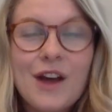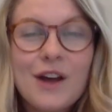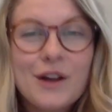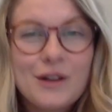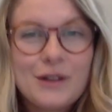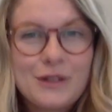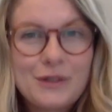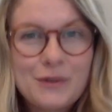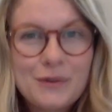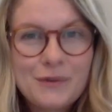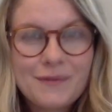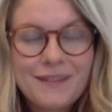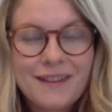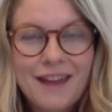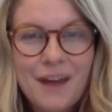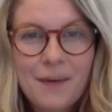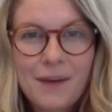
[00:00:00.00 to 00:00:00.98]
So
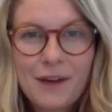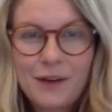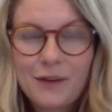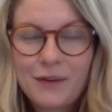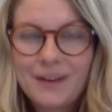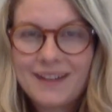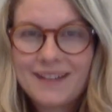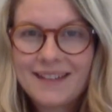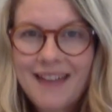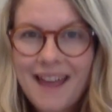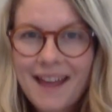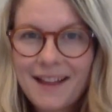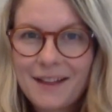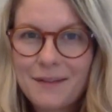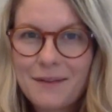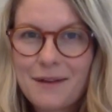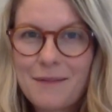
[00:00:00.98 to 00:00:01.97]
now I know
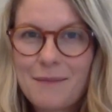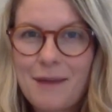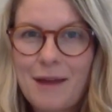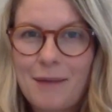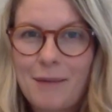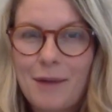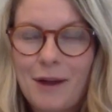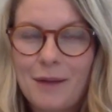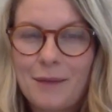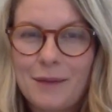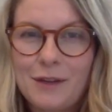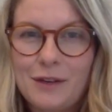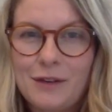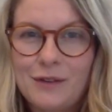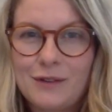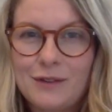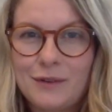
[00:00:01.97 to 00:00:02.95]
exactly when my
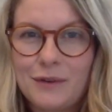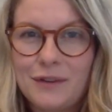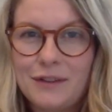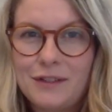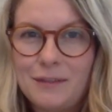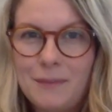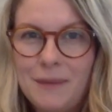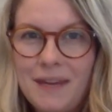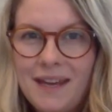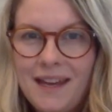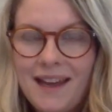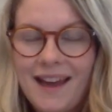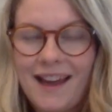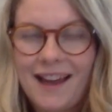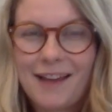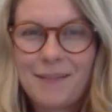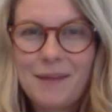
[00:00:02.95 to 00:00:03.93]
barbecue is going to be.
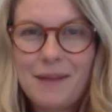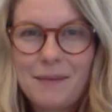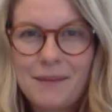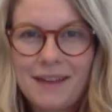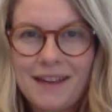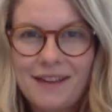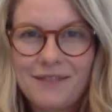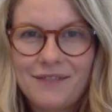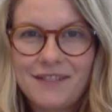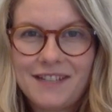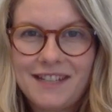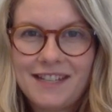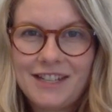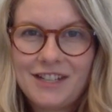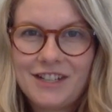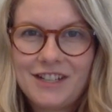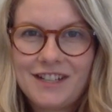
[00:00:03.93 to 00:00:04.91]
I can make my
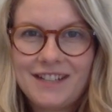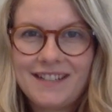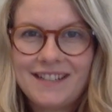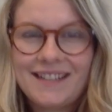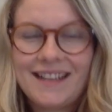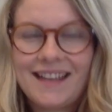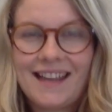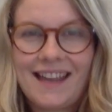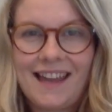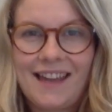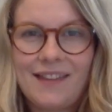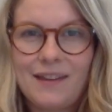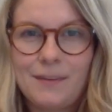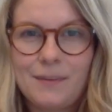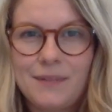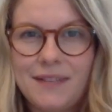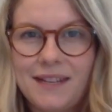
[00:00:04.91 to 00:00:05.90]
invitations and get
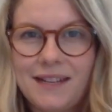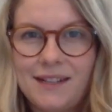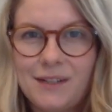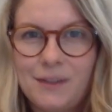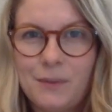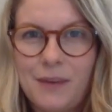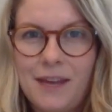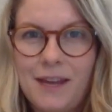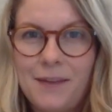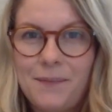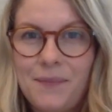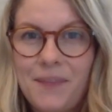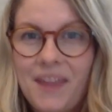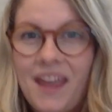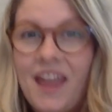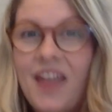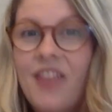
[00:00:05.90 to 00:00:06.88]
them sent away.
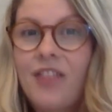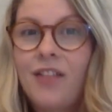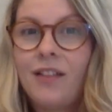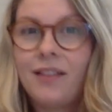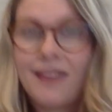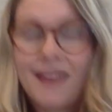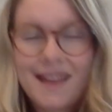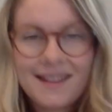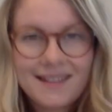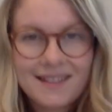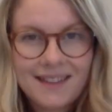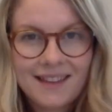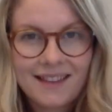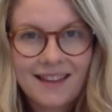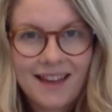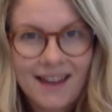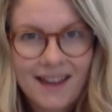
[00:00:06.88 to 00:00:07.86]
The last
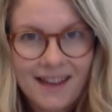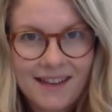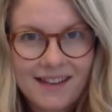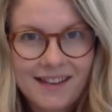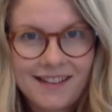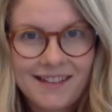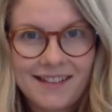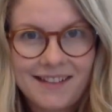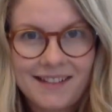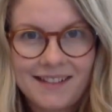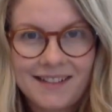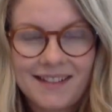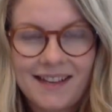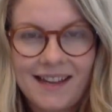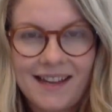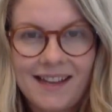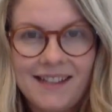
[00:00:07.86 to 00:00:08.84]
thing that I need to
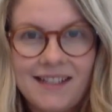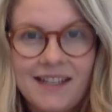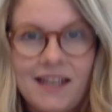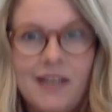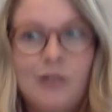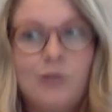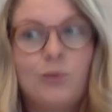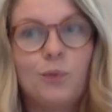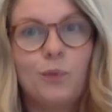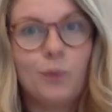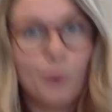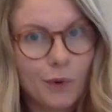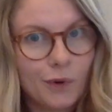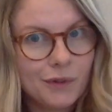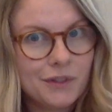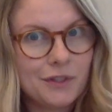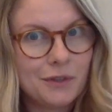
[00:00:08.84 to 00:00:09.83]
decide is
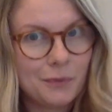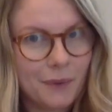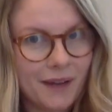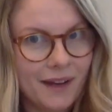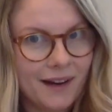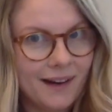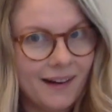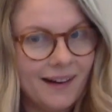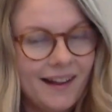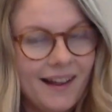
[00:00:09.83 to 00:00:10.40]
what to wear,